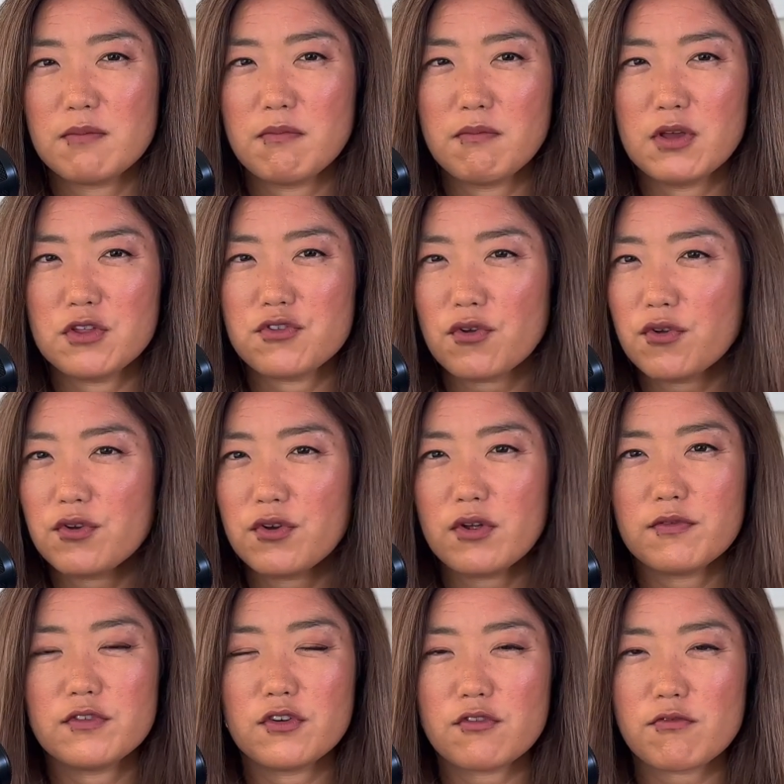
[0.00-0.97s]
Majority
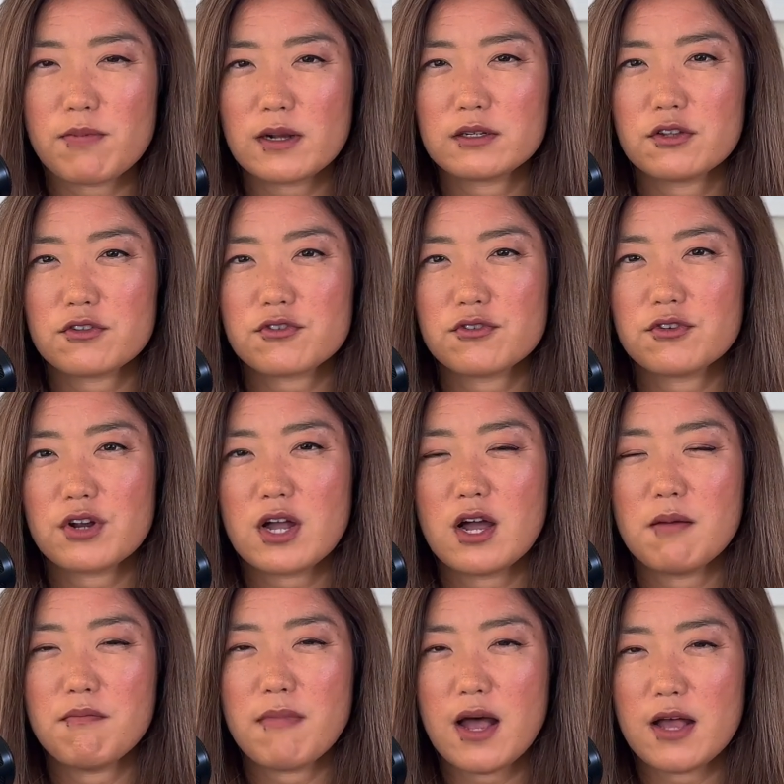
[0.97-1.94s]
of nurse practitioner
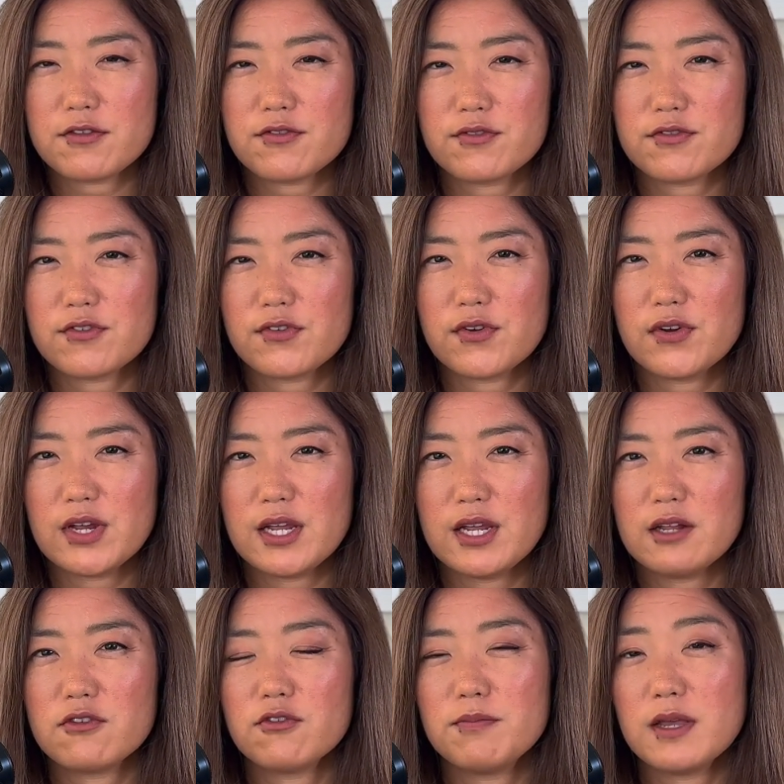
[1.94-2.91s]
got master's degree
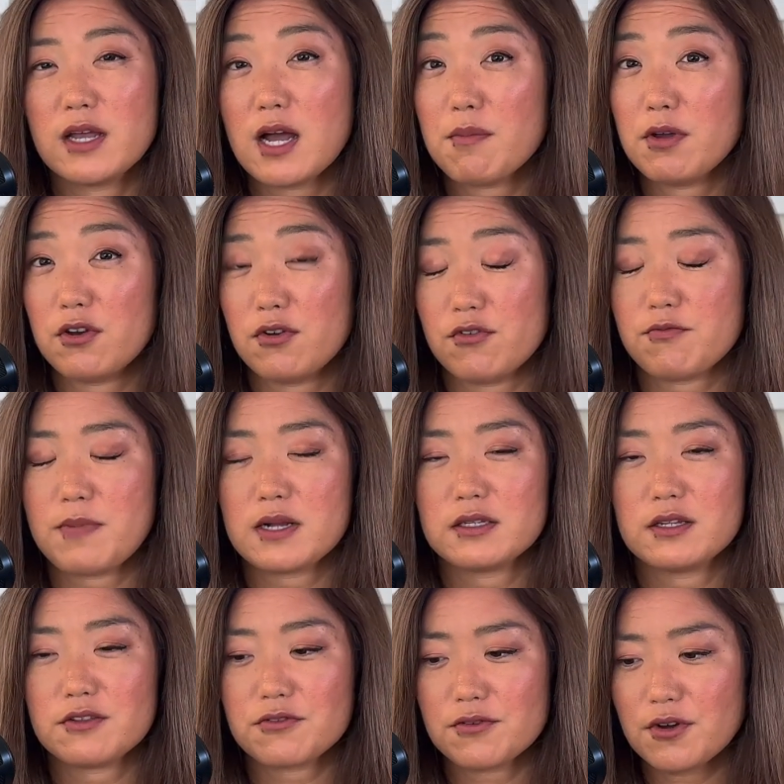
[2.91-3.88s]
to become a nurse
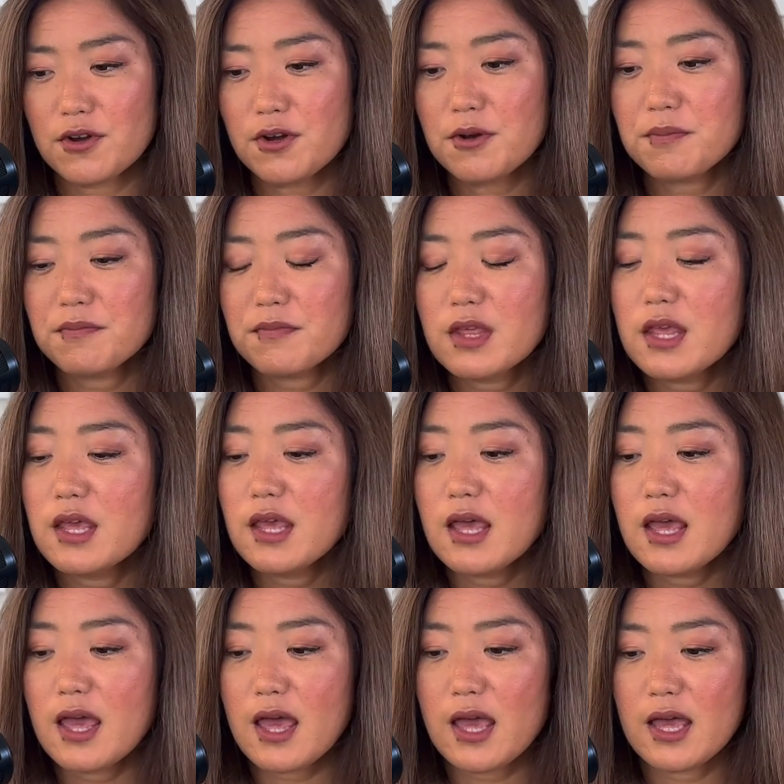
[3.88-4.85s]
practitioner.
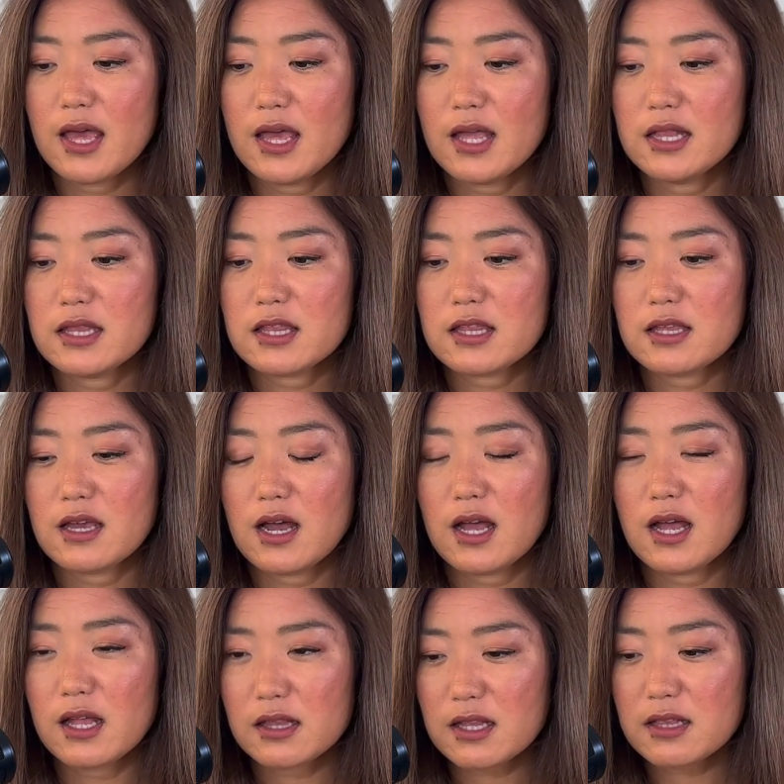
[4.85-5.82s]
And
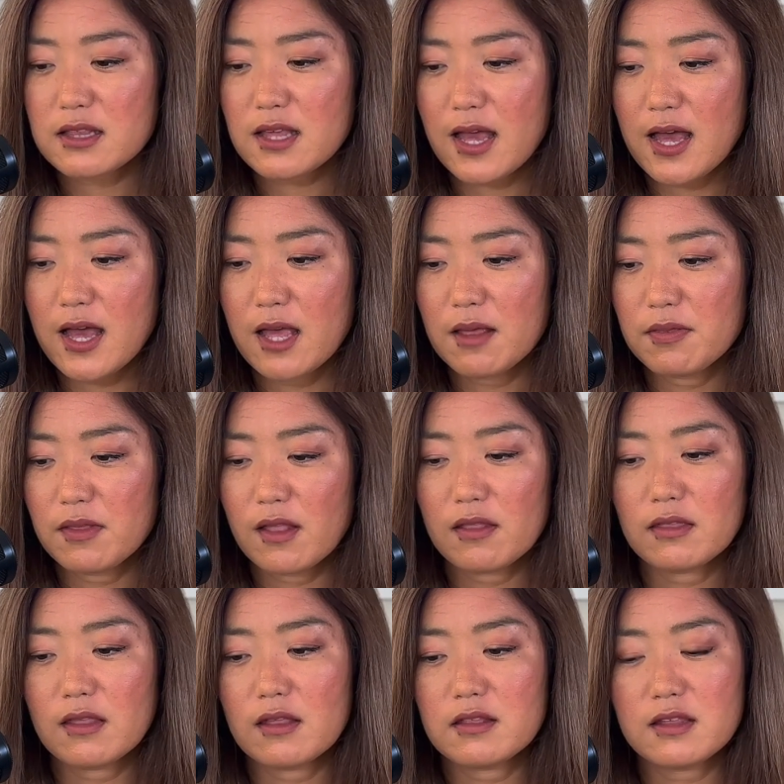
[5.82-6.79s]
at the time,
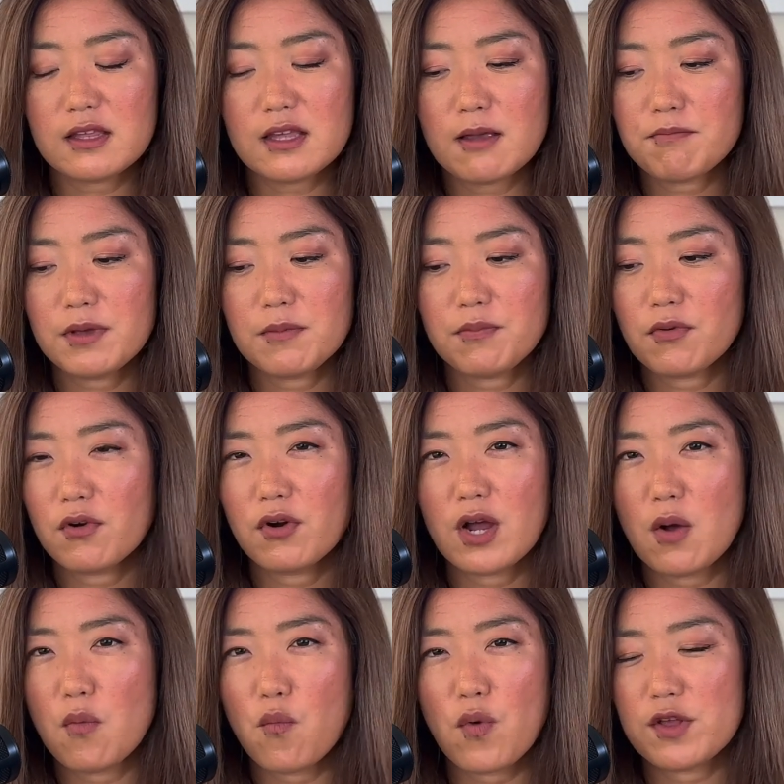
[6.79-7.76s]
the DNP
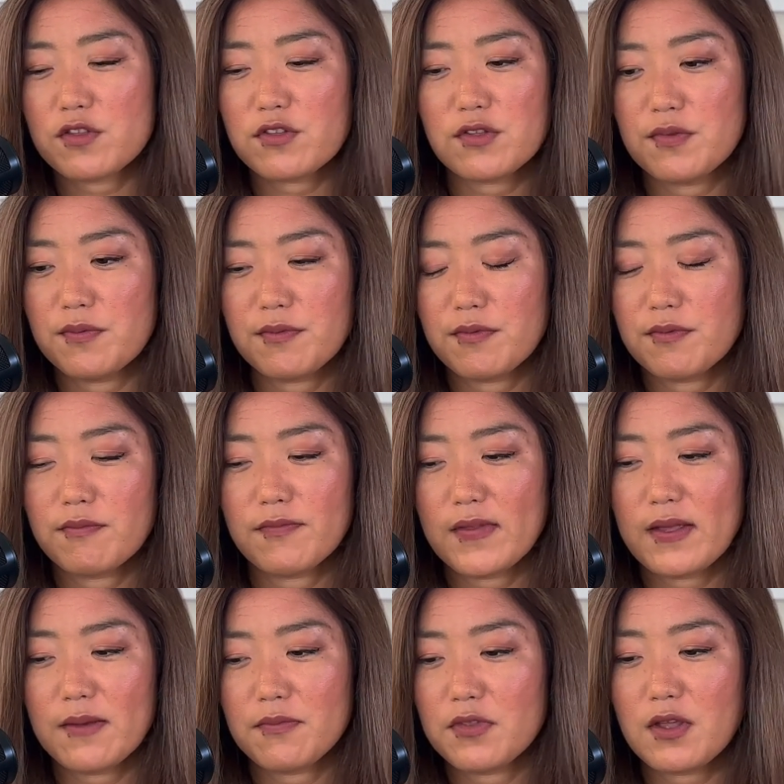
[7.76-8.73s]
program wasn't.
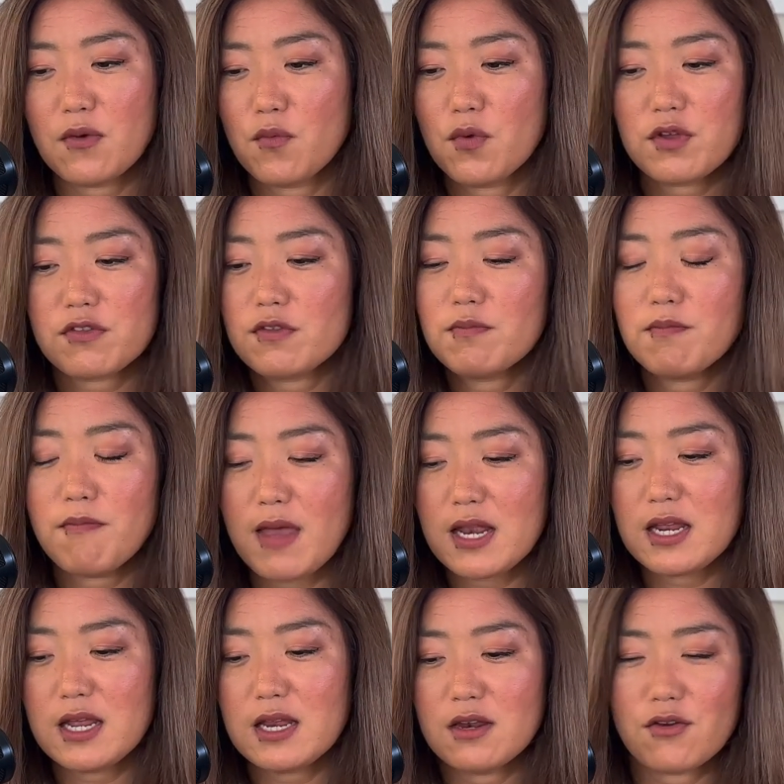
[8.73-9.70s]
There wasn't
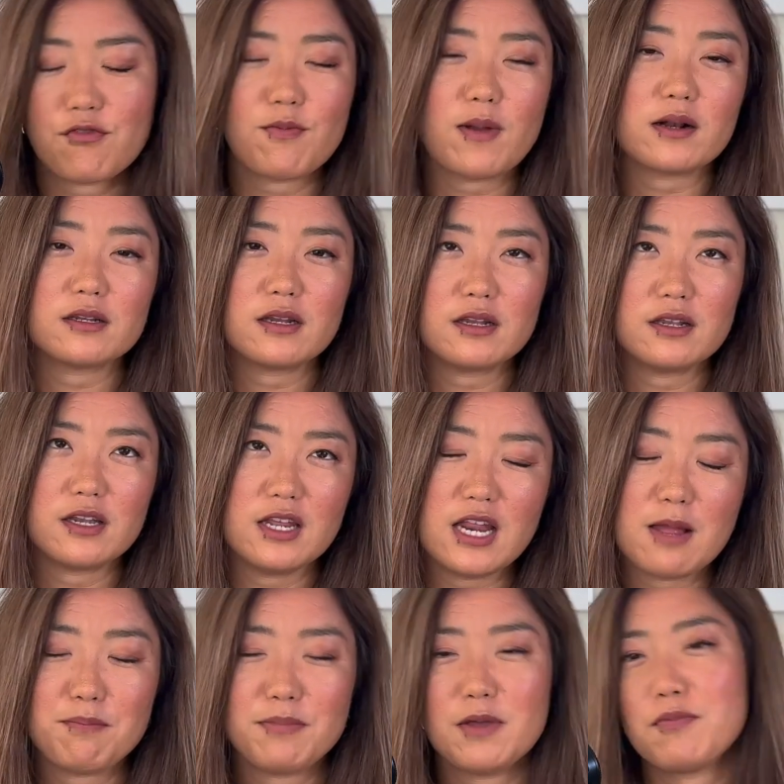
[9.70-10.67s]
many
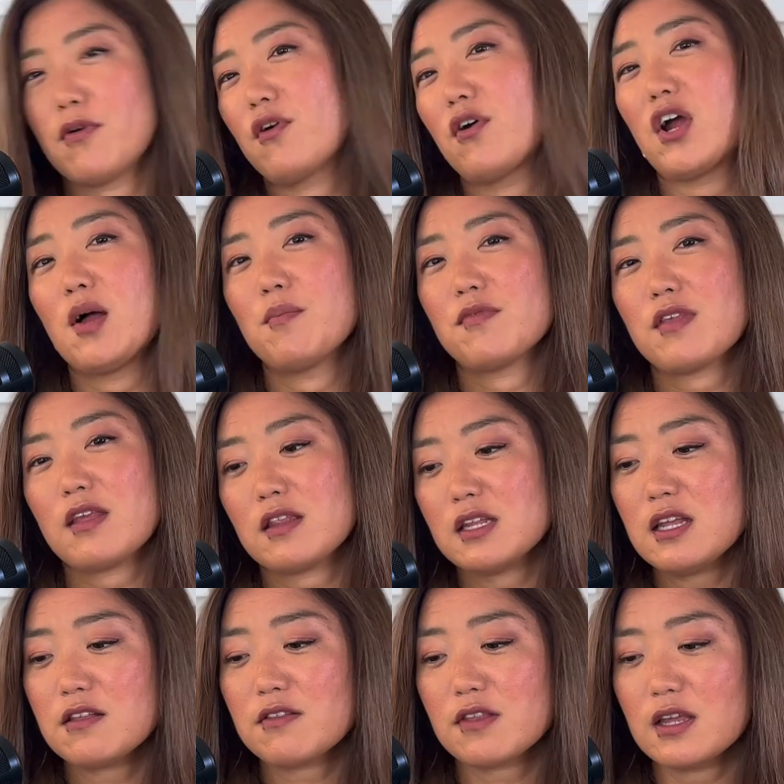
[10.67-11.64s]
DNP programs. At
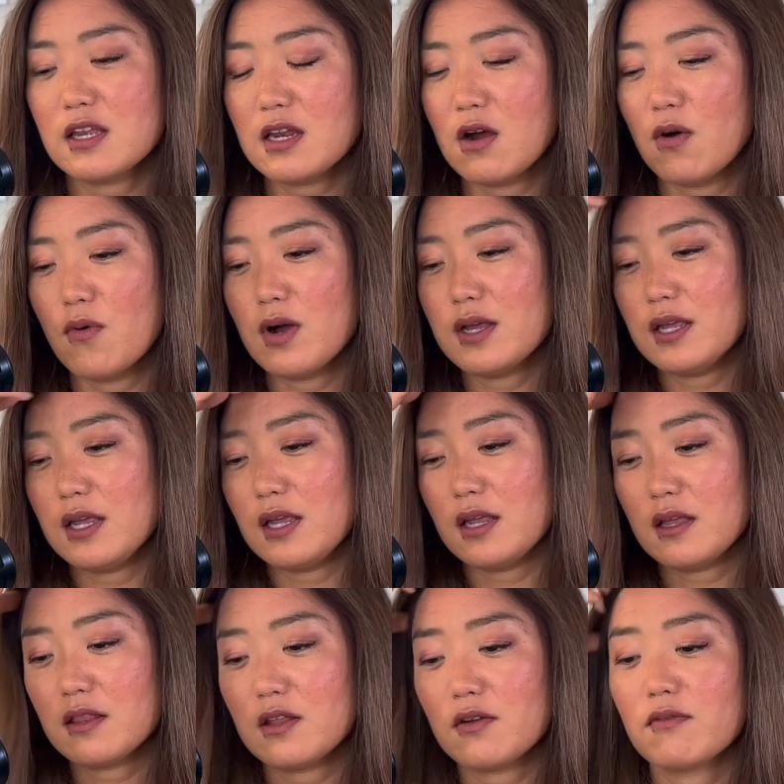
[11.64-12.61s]
least in
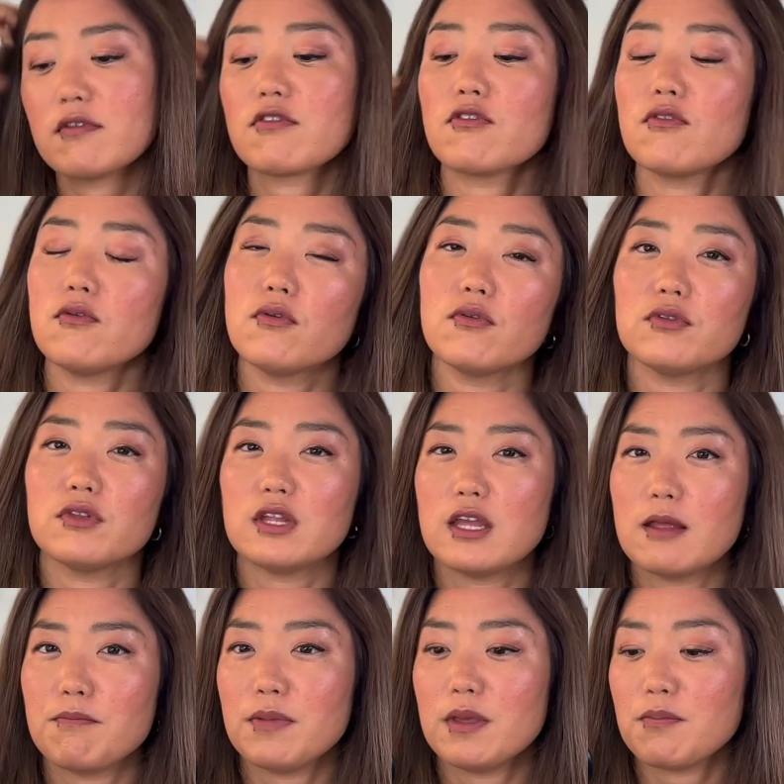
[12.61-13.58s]
Hawaii, there was no
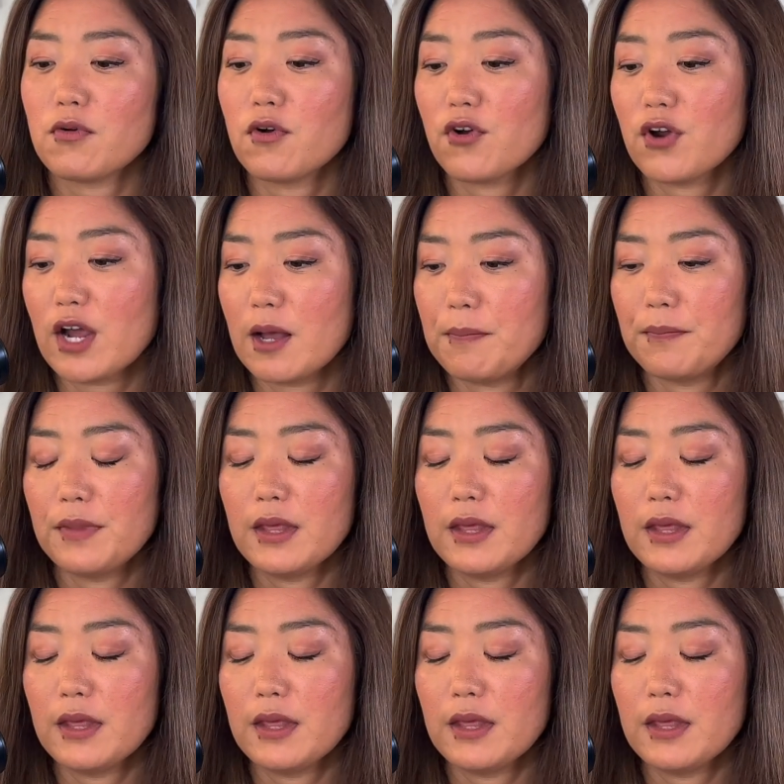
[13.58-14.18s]
DNP program.